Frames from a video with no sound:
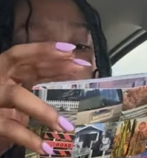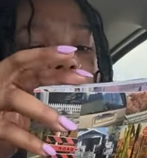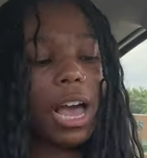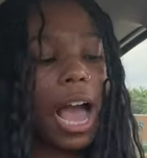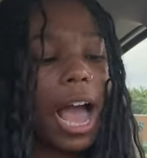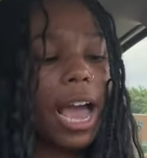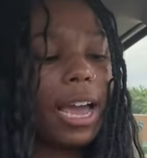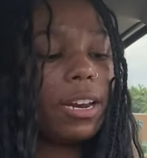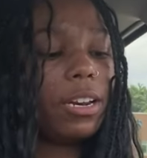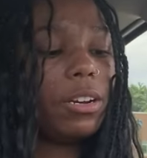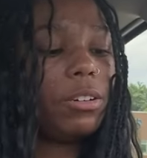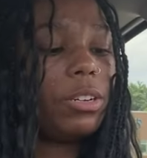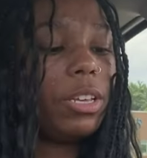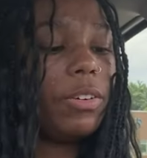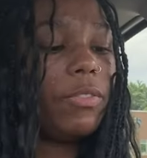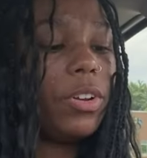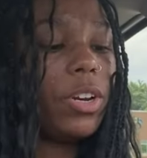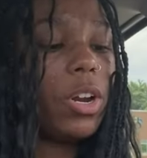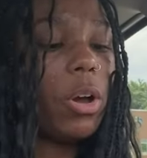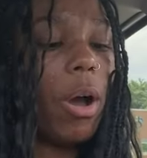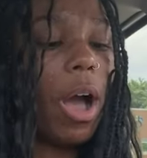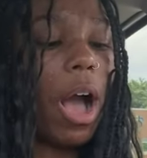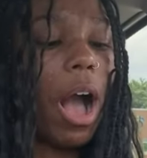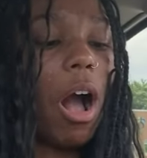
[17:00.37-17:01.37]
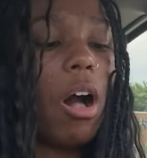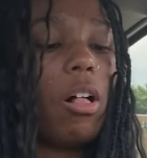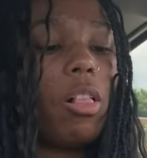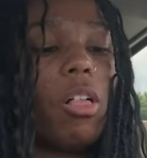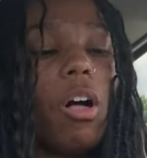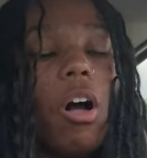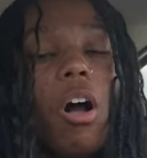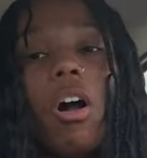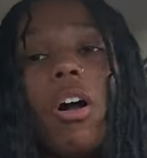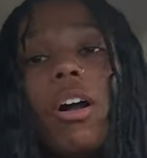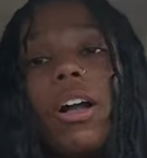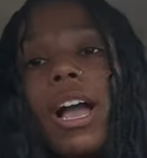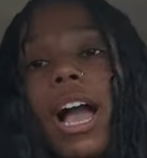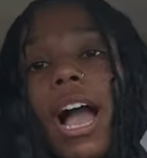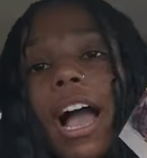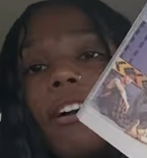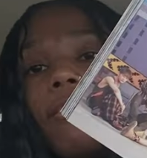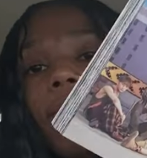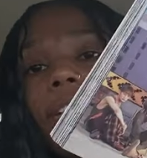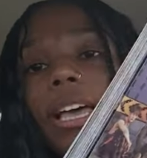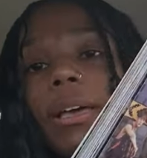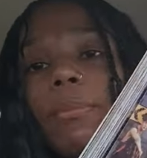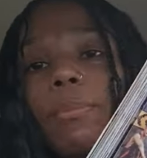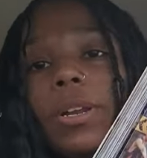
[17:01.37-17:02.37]
I don't even know how long
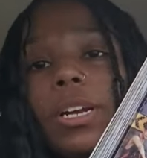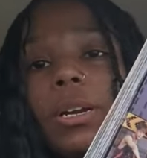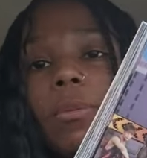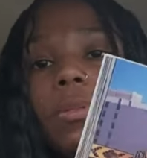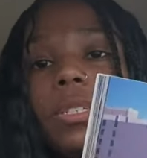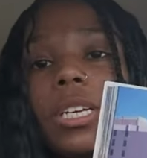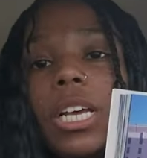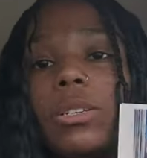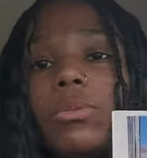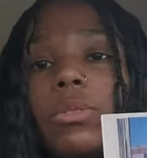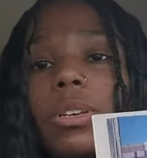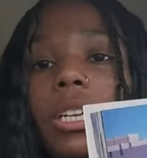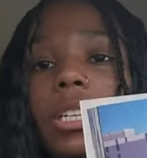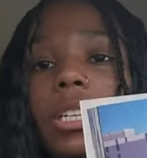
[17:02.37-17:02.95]
I've like been obsessed with